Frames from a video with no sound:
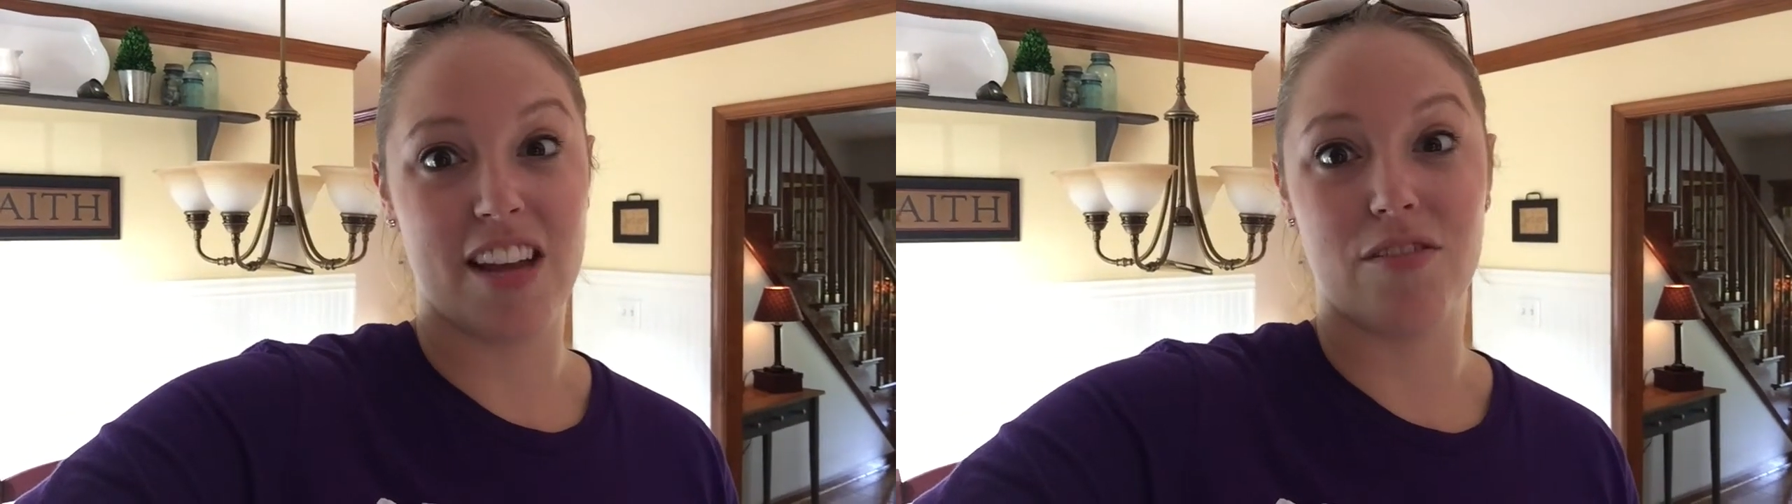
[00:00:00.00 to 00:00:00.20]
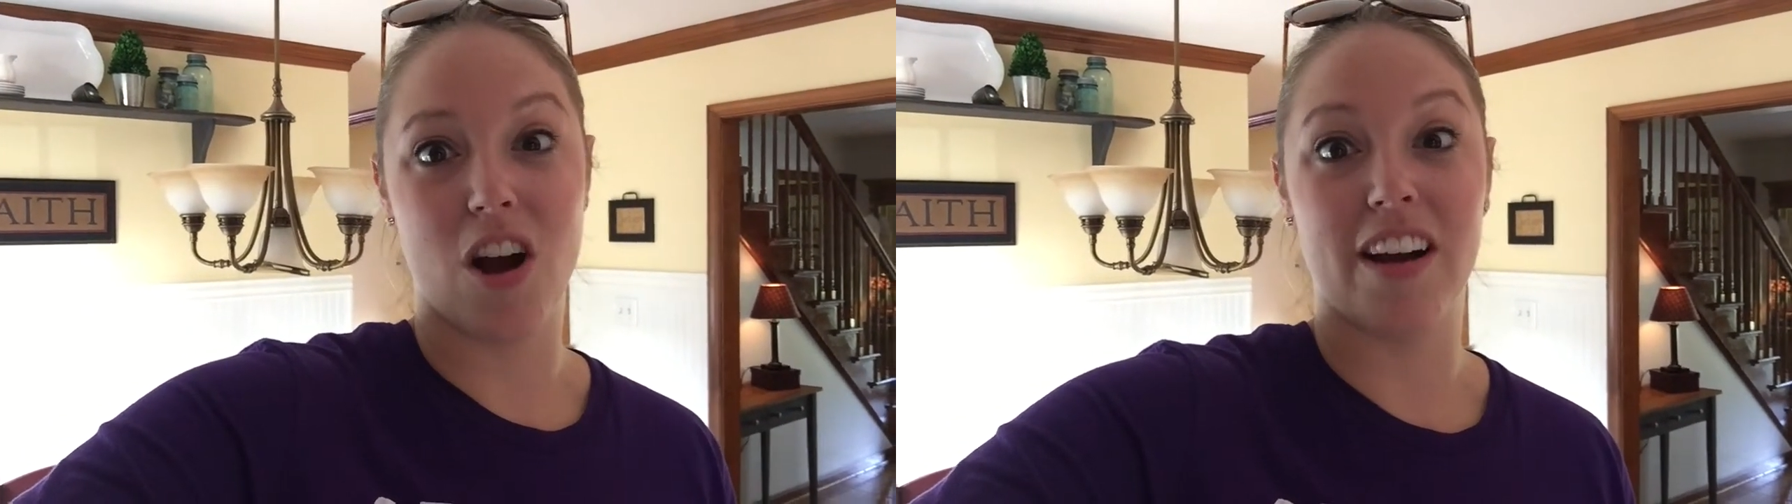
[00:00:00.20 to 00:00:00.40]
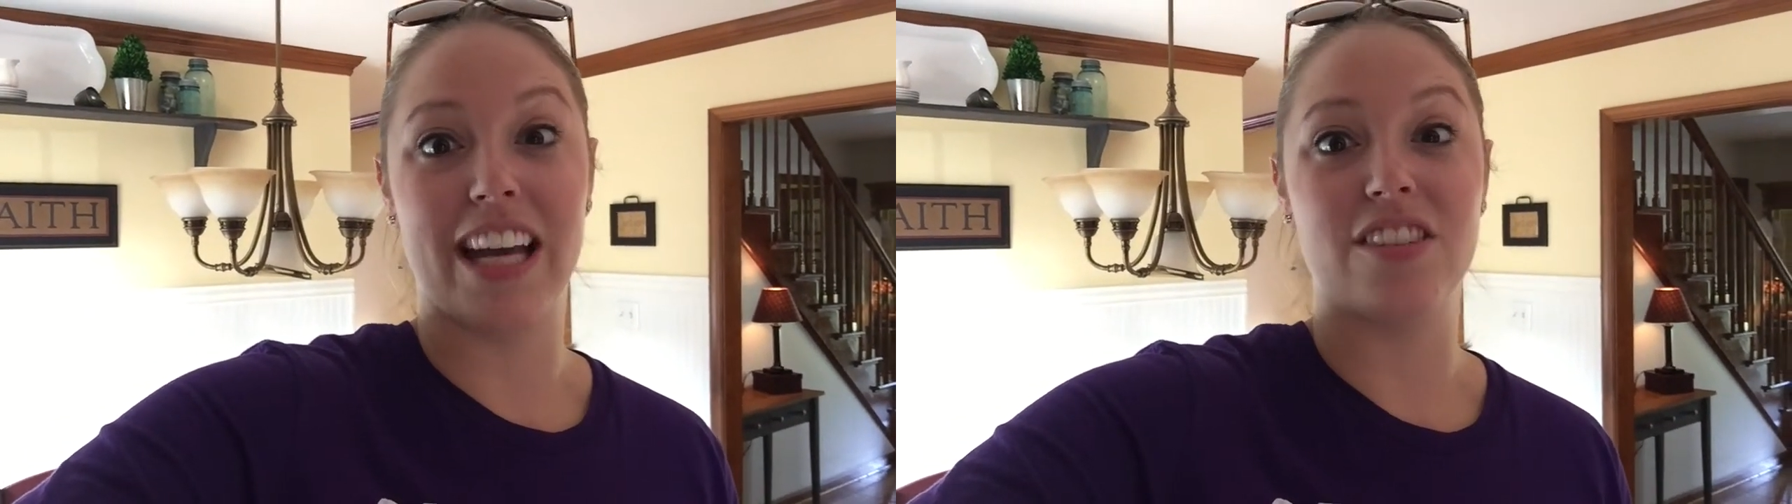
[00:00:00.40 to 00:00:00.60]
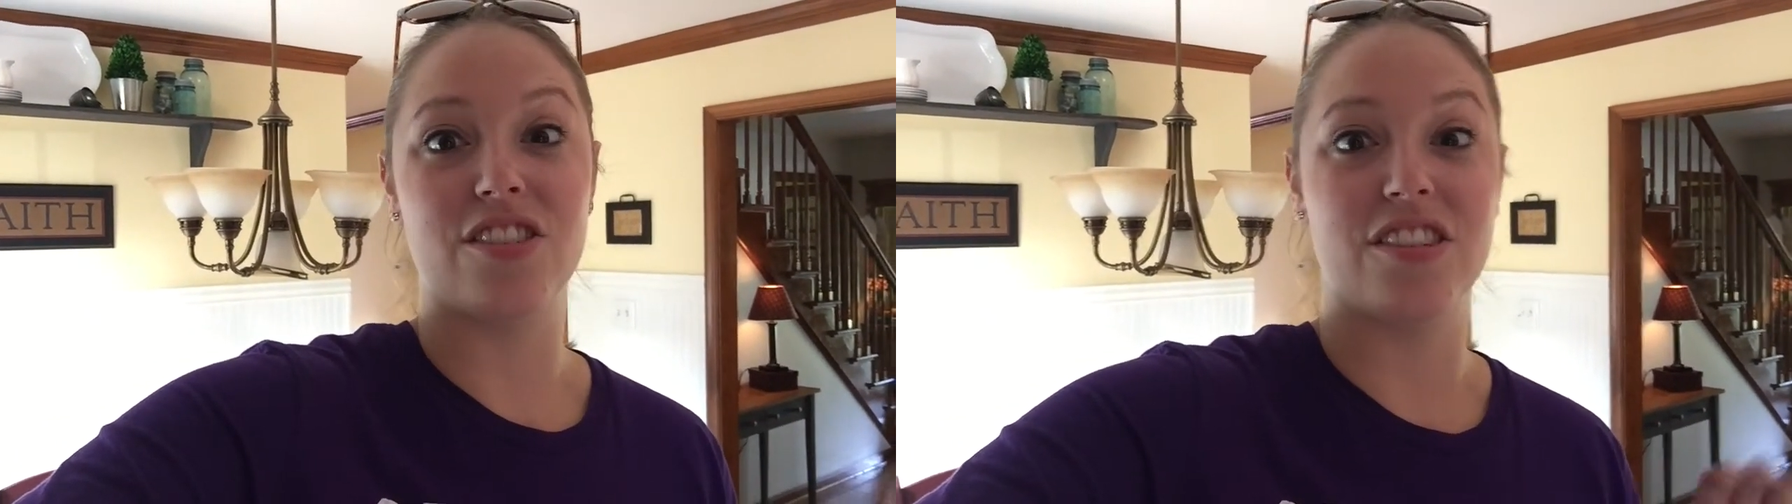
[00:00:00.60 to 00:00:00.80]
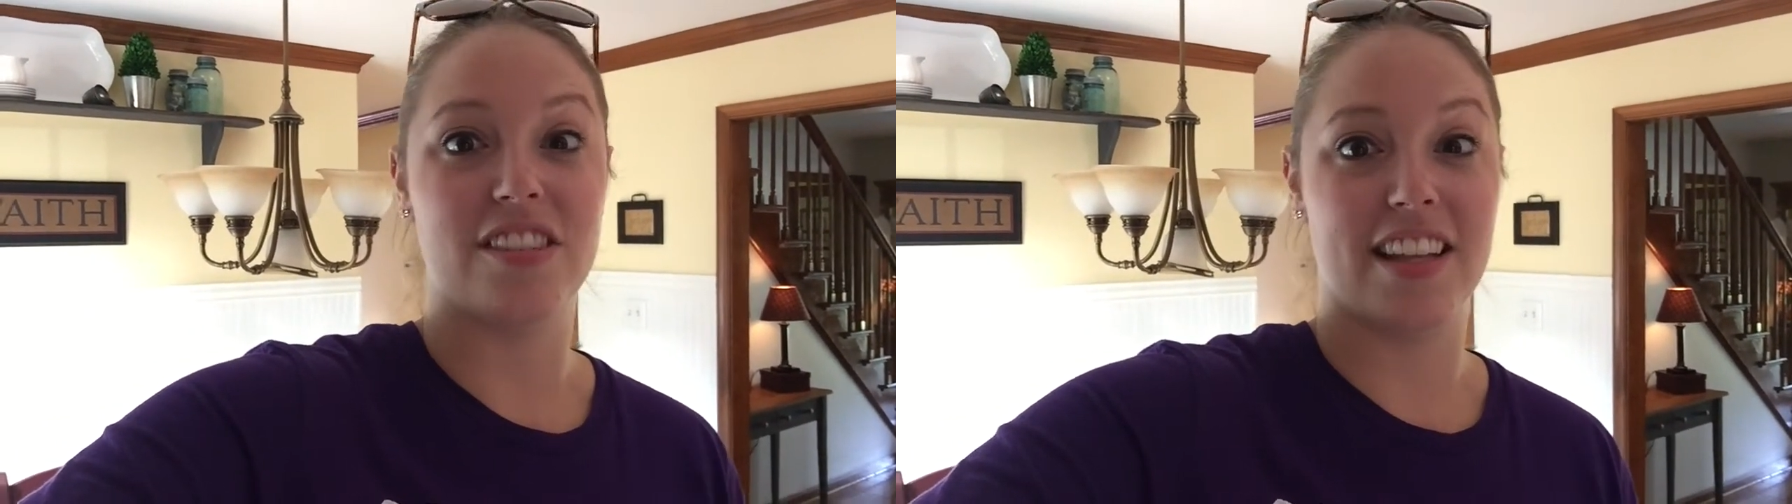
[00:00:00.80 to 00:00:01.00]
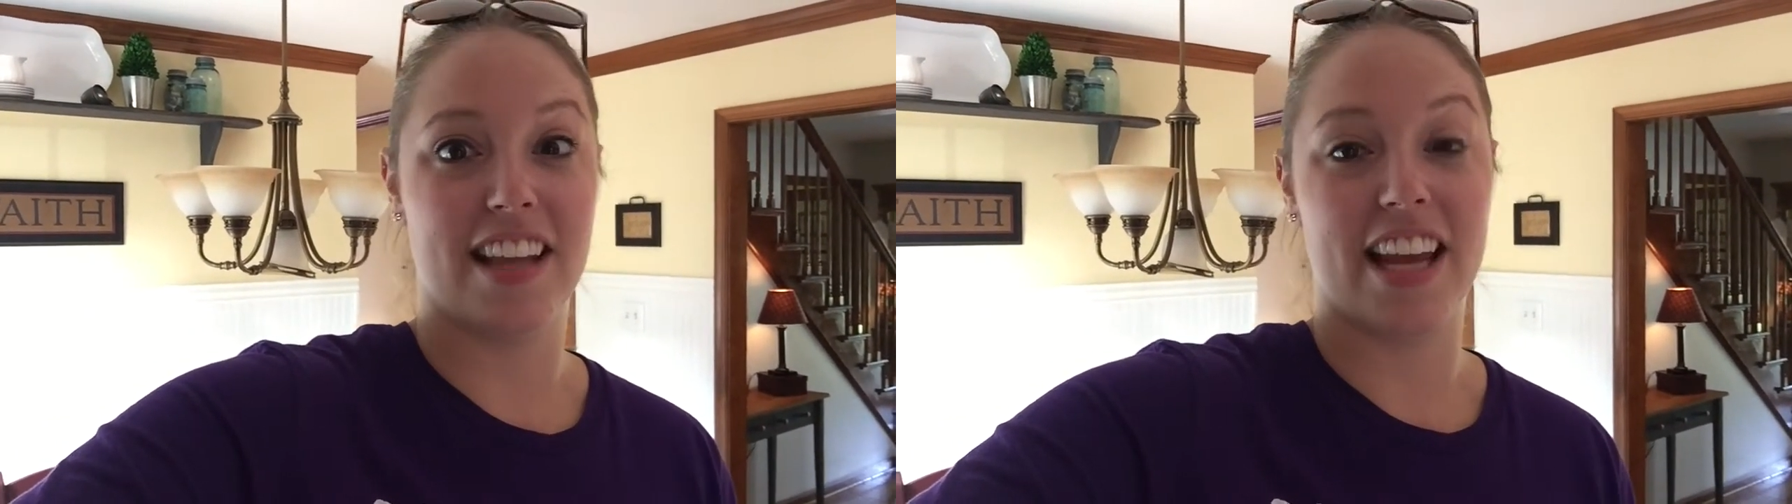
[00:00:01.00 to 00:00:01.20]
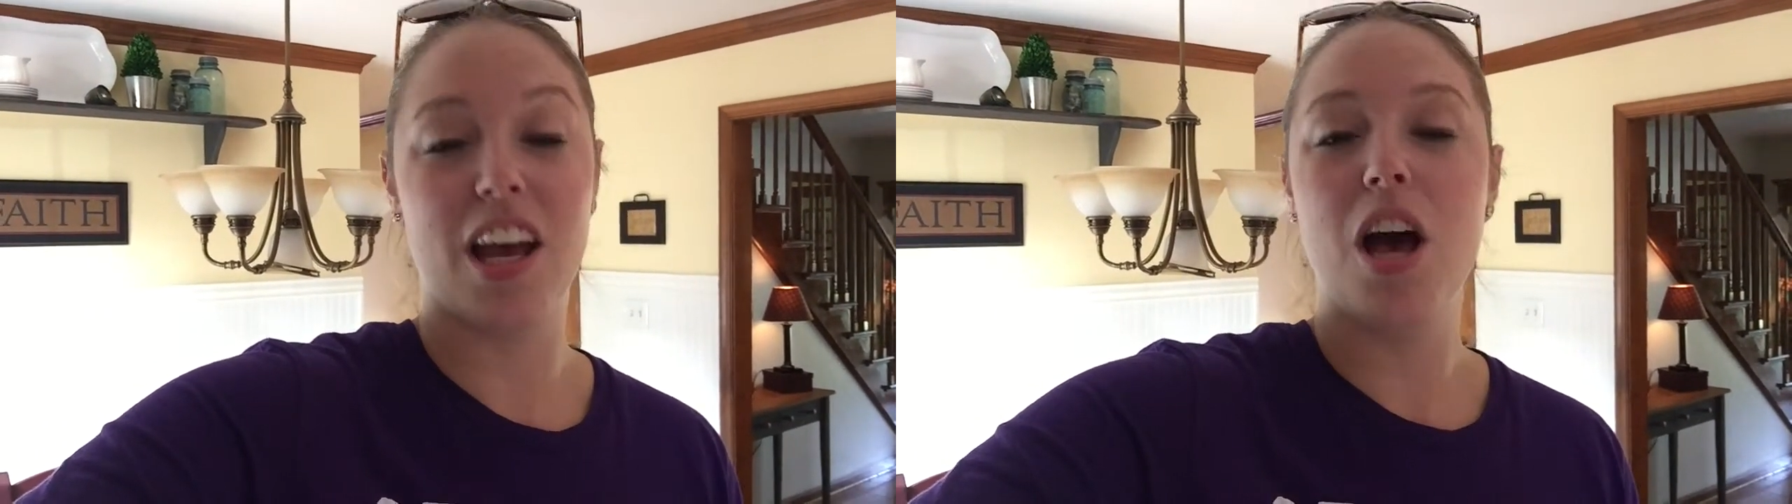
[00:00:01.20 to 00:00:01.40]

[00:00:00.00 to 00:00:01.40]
and wrong answers and like